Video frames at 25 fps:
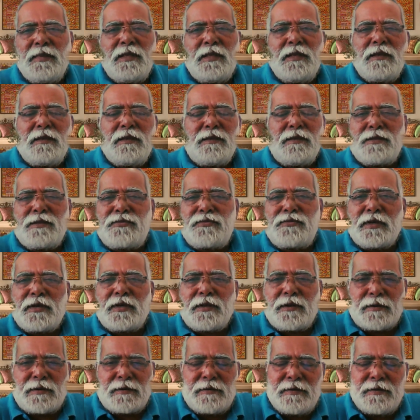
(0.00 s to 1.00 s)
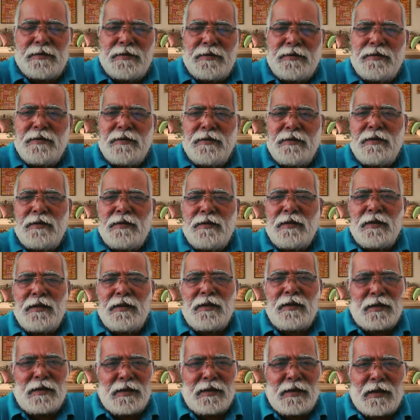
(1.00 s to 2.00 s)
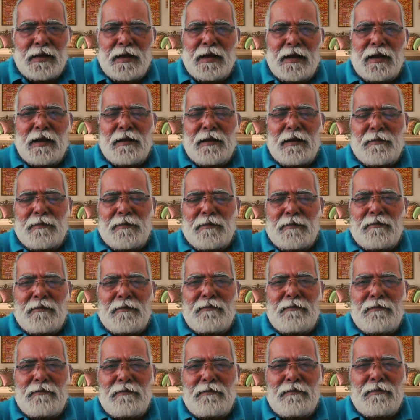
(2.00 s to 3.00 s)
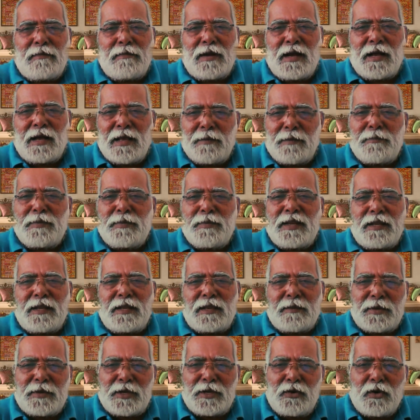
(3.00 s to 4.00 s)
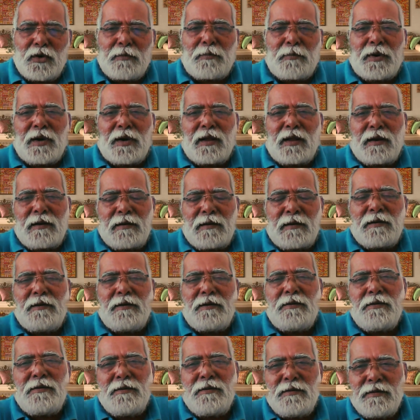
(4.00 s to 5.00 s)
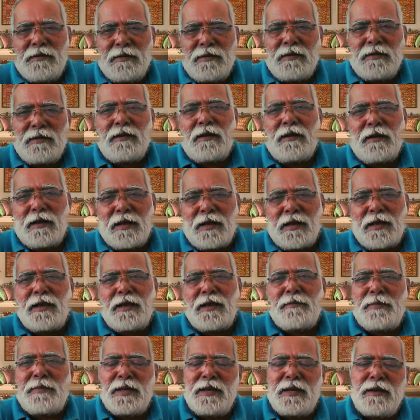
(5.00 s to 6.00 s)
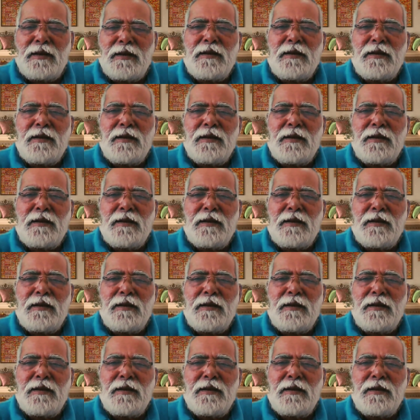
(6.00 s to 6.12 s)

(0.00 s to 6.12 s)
Yes, sir. I am TKP Ghopal. I have been